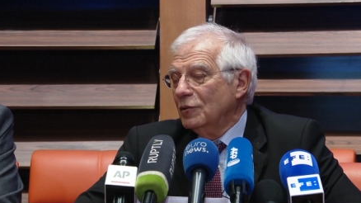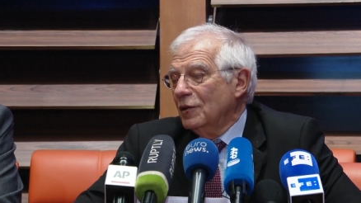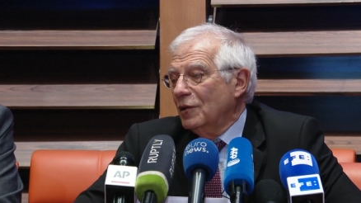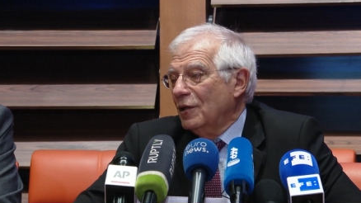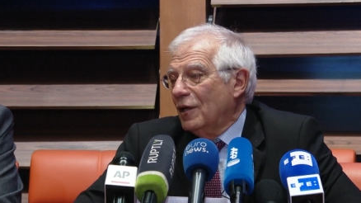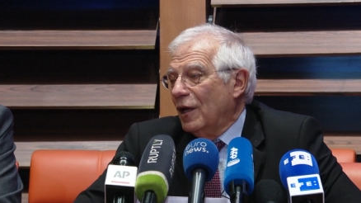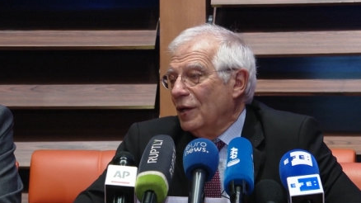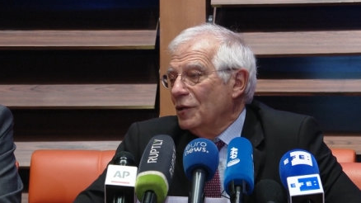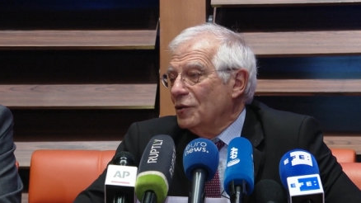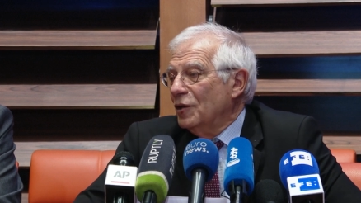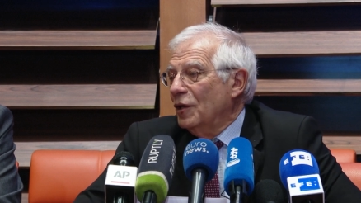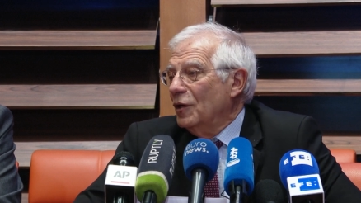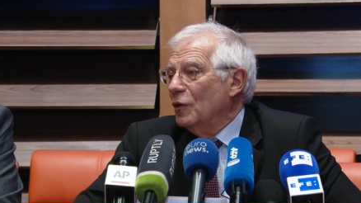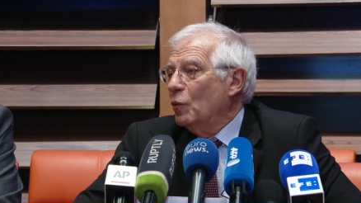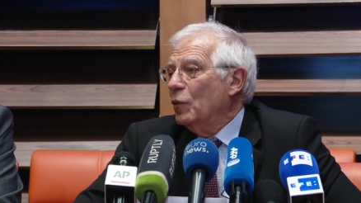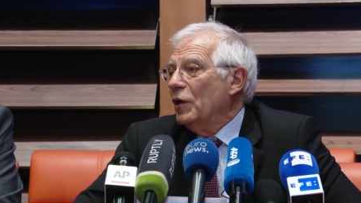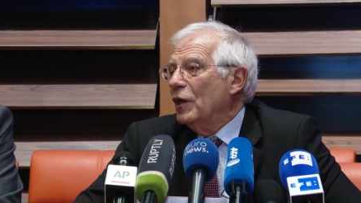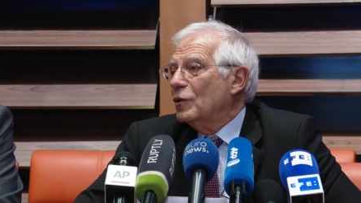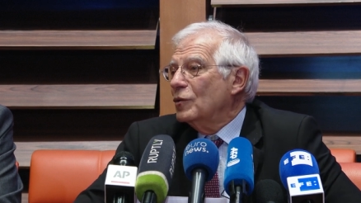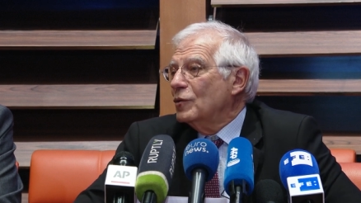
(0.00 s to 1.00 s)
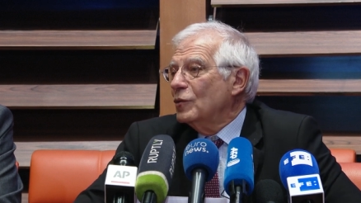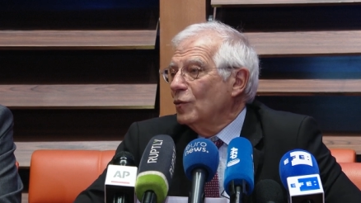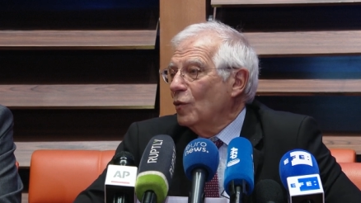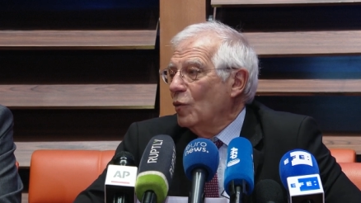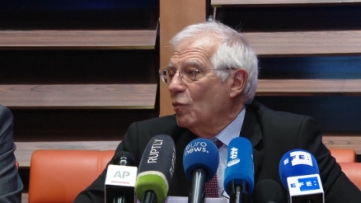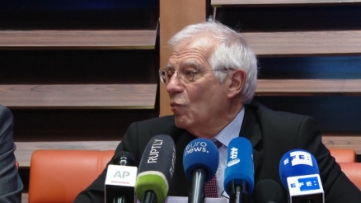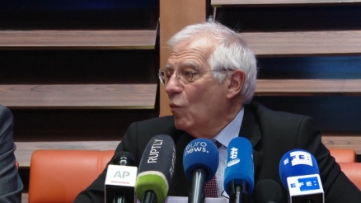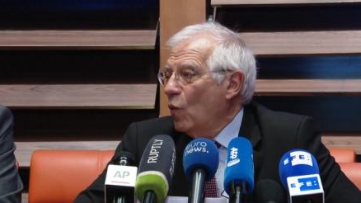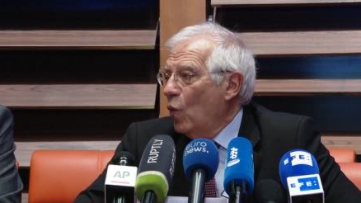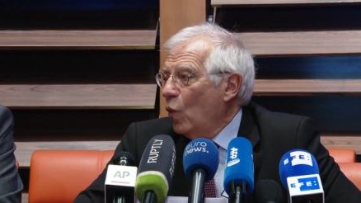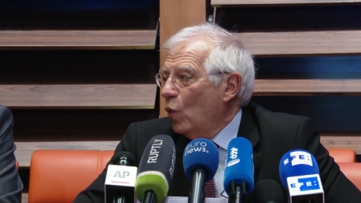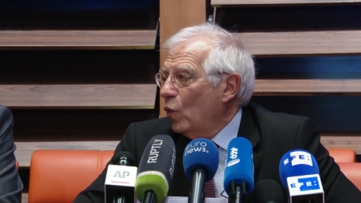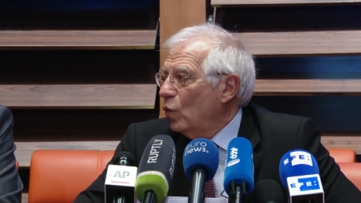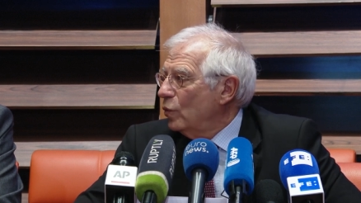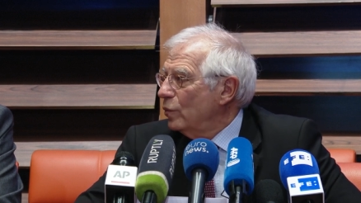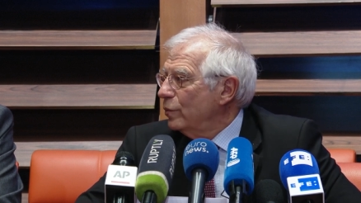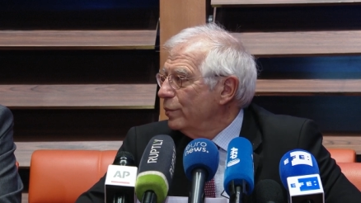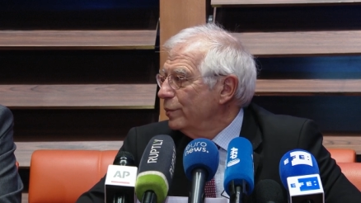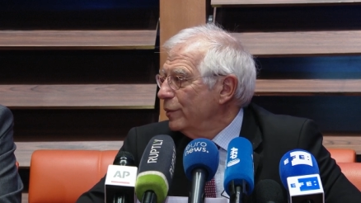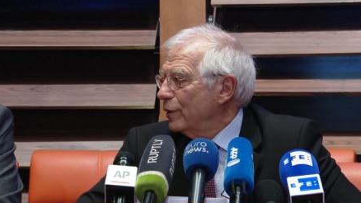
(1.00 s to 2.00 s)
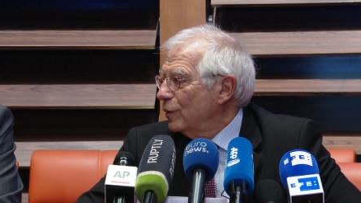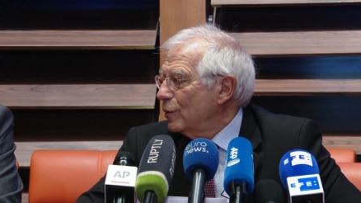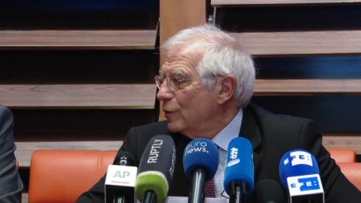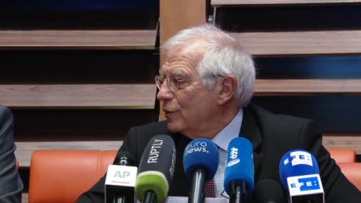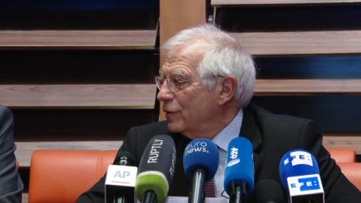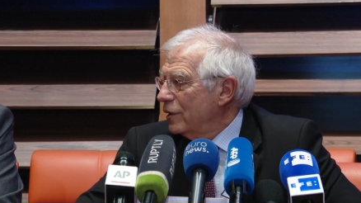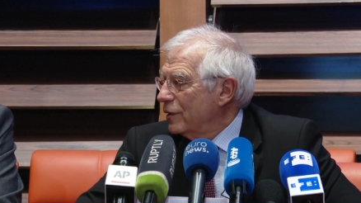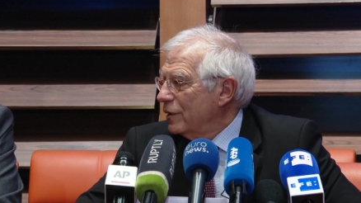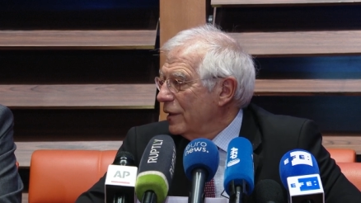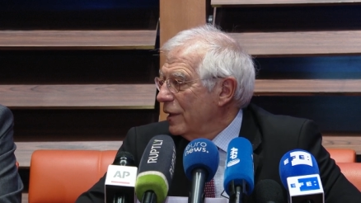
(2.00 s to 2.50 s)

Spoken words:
I can say weeks or more, because